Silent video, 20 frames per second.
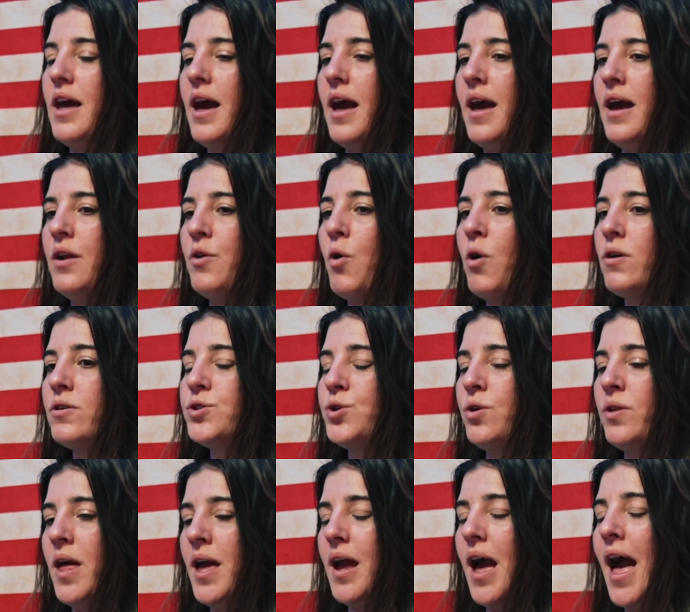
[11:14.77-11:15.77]
And
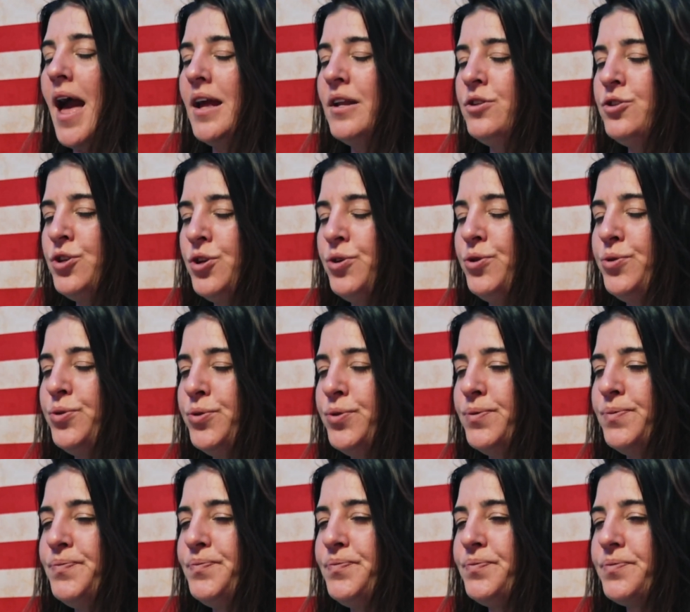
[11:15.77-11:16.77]
also like I do